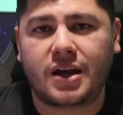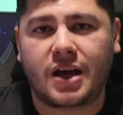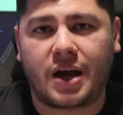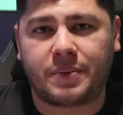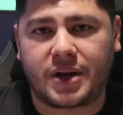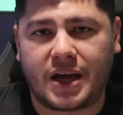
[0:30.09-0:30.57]

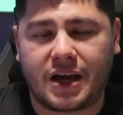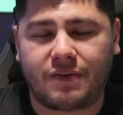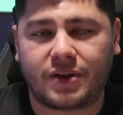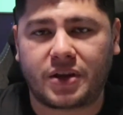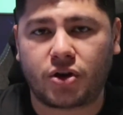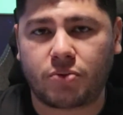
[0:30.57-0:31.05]
I'm going to have
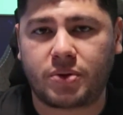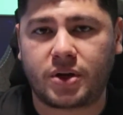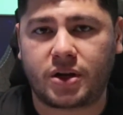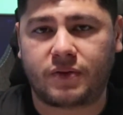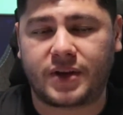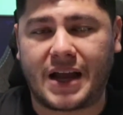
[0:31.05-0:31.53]
a little bit
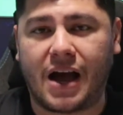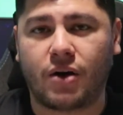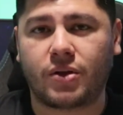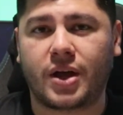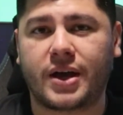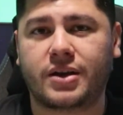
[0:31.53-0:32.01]
of an
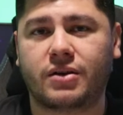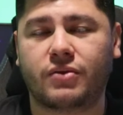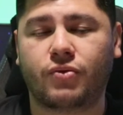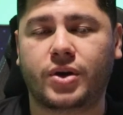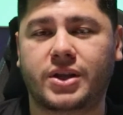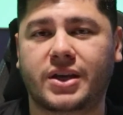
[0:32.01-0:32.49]
outline of
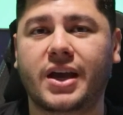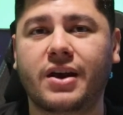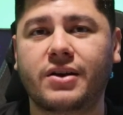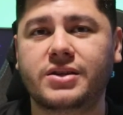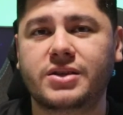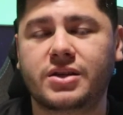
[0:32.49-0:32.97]
what the
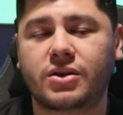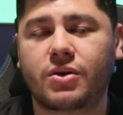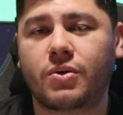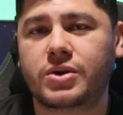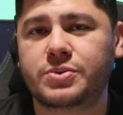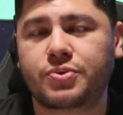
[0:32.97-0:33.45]
Carrington
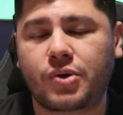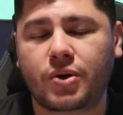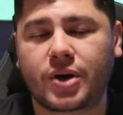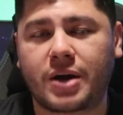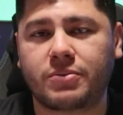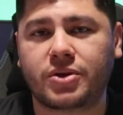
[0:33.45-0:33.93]
course
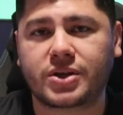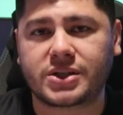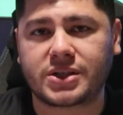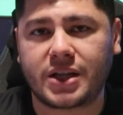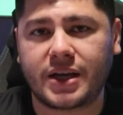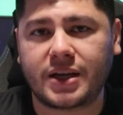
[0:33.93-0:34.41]
program
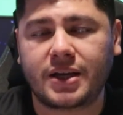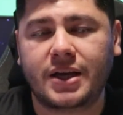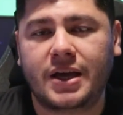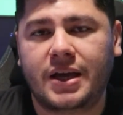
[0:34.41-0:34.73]
looks like,